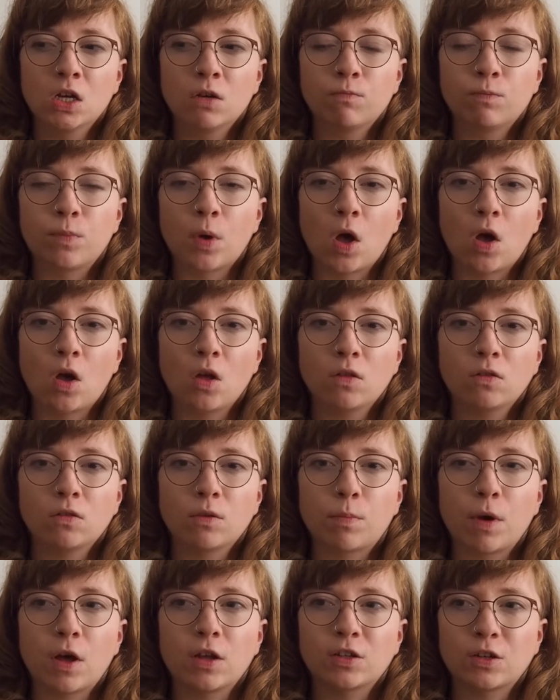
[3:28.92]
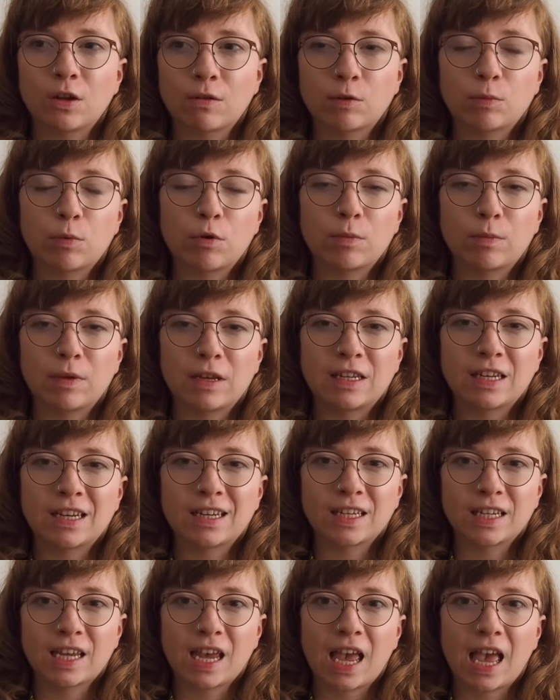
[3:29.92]
but the person that was bullying me
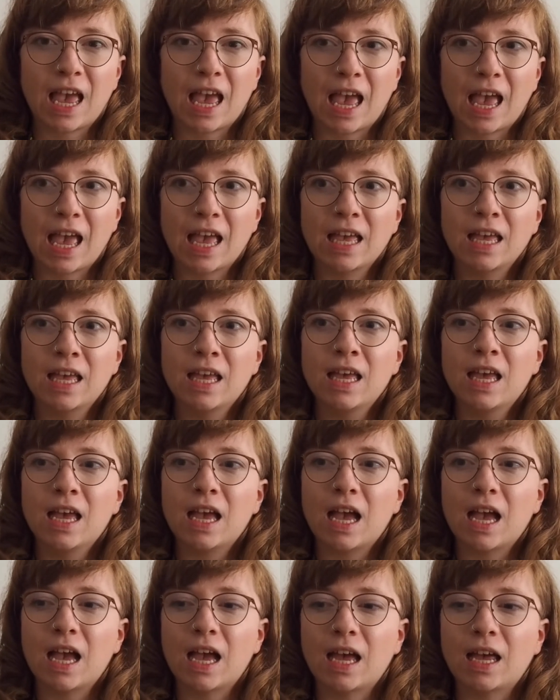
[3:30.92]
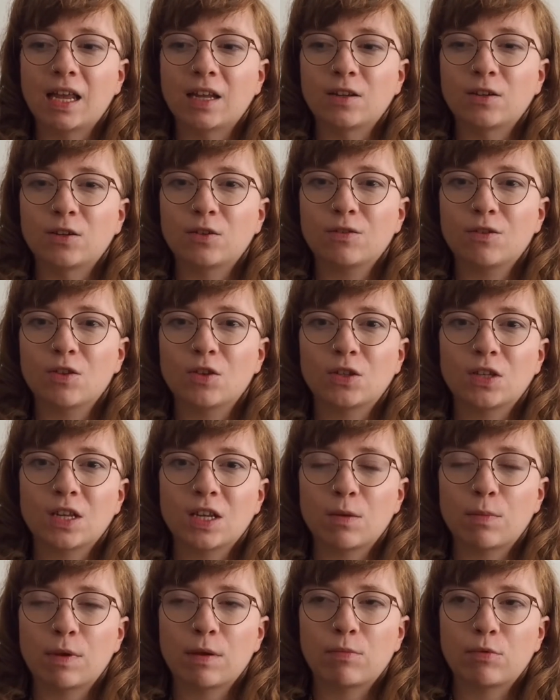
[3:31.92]
didn't care, and the
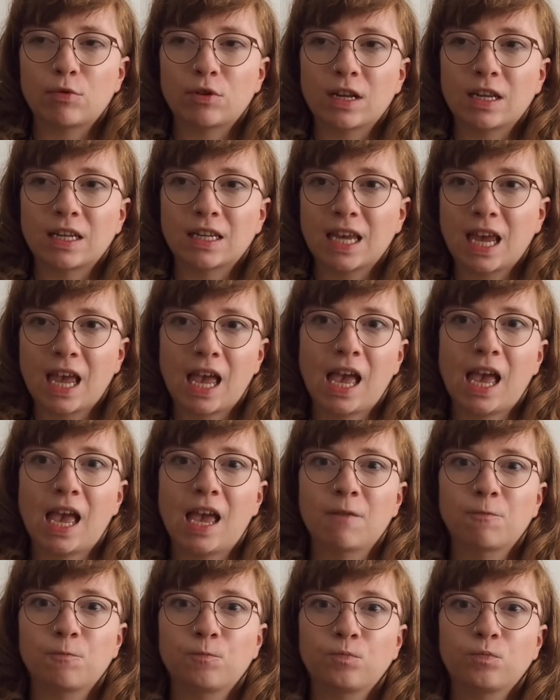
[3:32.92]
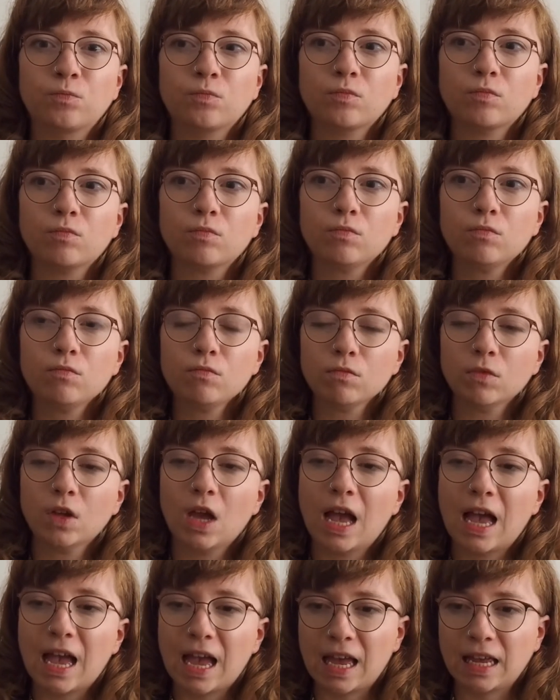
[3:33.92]
senior people didn't care.
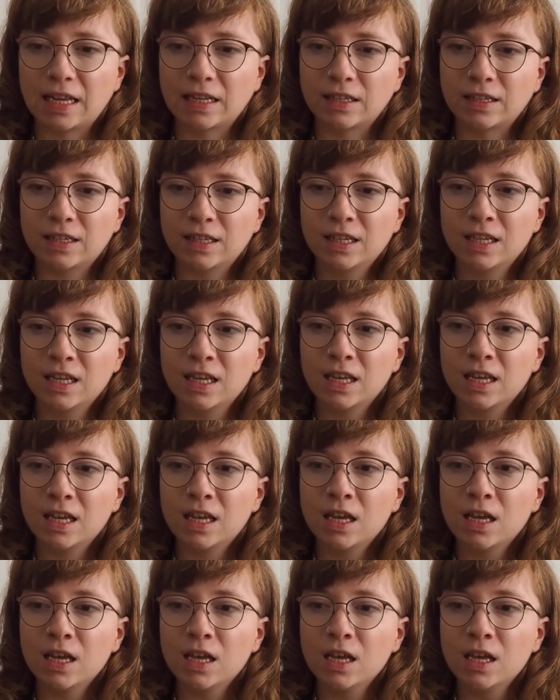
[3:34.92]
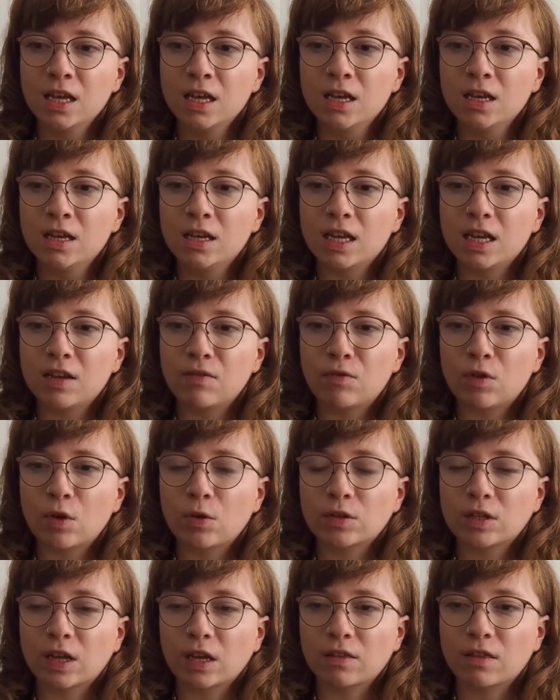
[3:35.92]
And even though
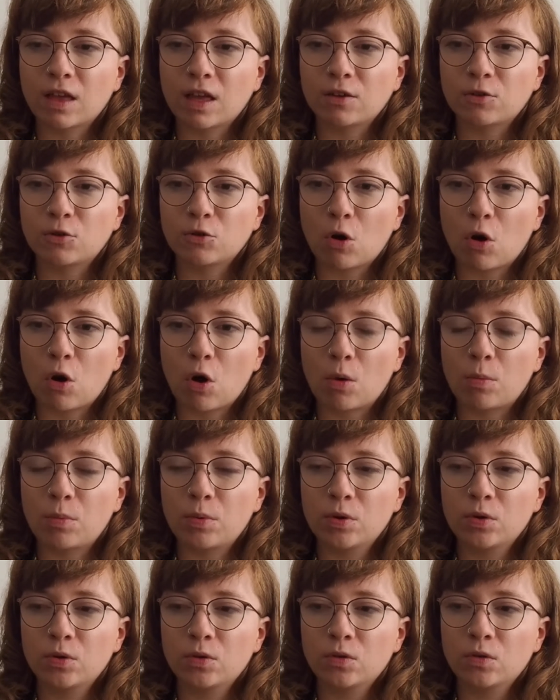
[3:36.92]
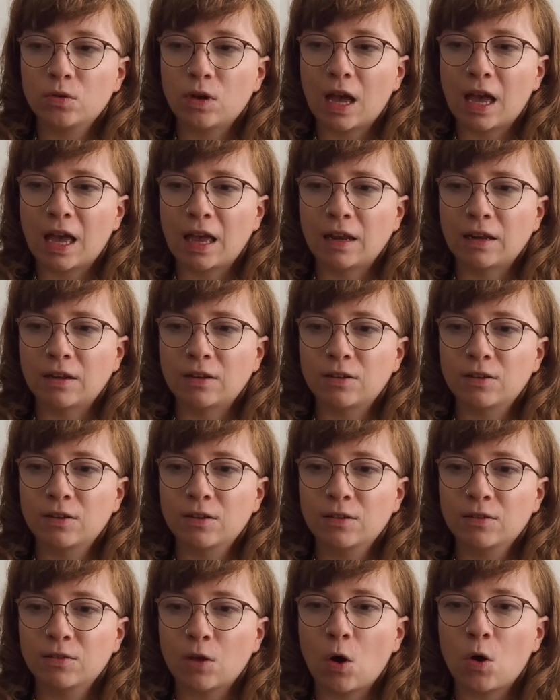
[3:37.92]
it's like their job and
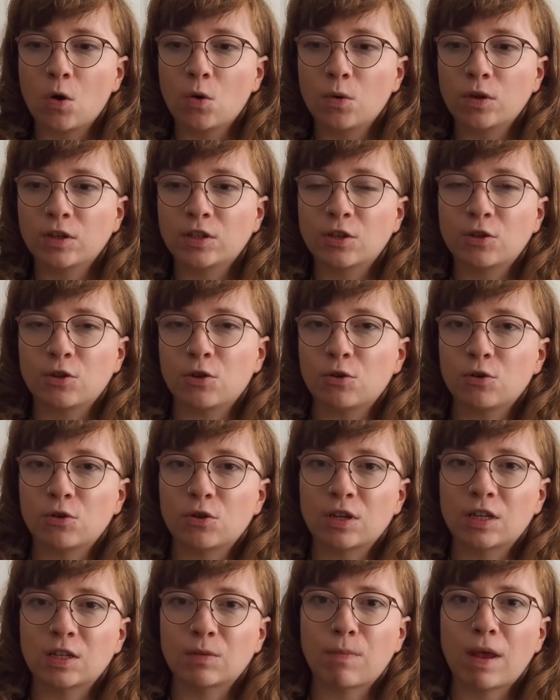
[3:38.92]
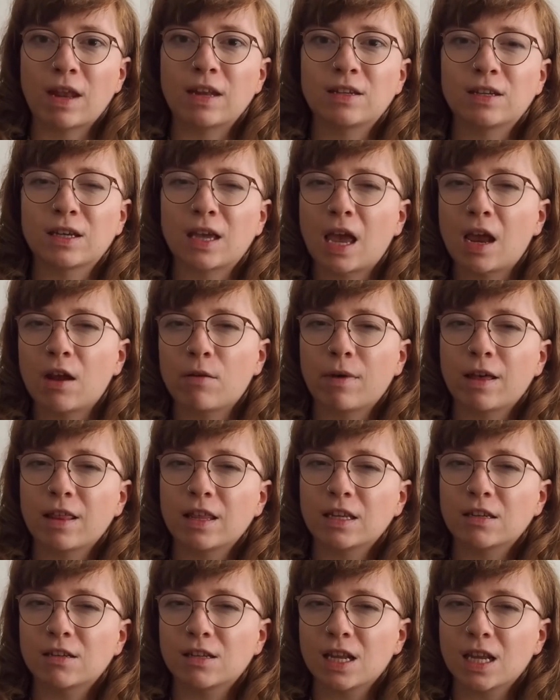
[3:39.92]
the whole institution is meant to care about
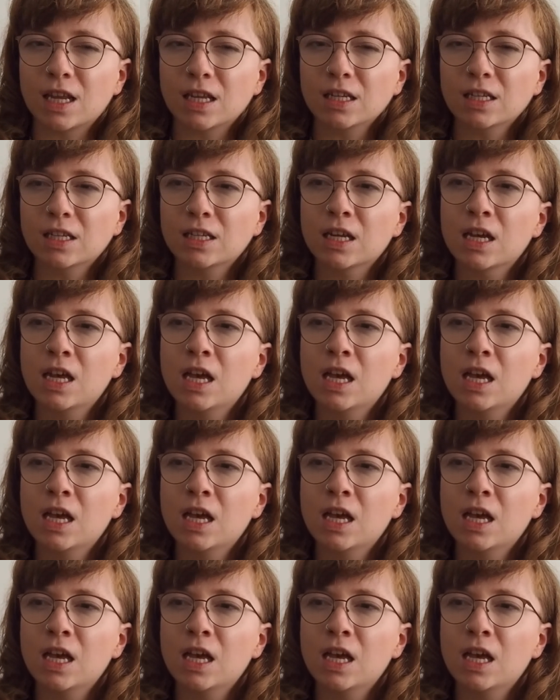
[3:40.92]
these things.